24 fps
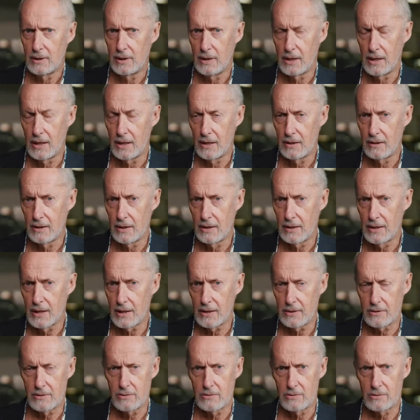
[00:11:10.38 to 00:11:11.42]
Uh, and
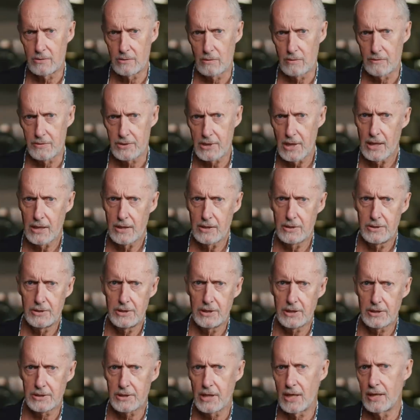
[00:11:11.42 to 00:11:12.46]
that sort of started to
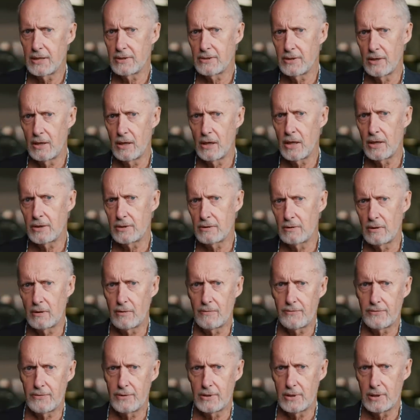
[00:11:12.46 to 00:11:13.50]
dictate the height
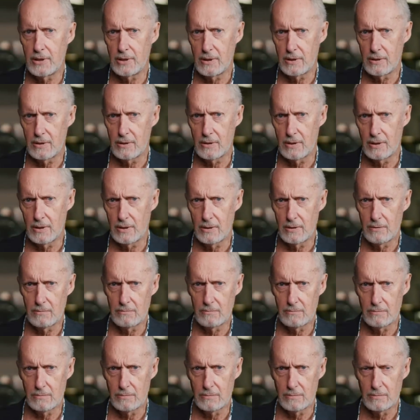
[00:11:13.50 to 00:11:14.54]
of the,
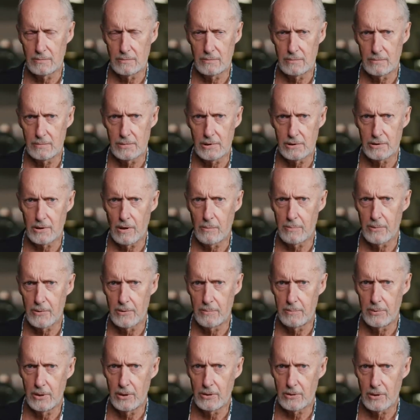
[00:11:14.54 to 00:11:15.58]
um, the top of
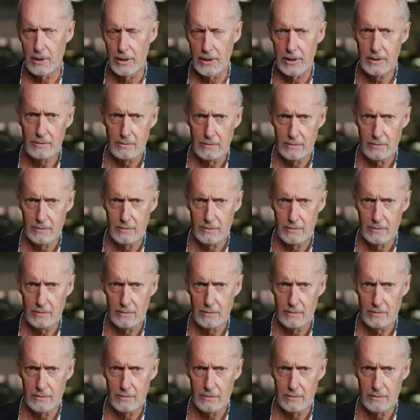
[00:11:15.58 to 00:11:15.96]
the boot lid,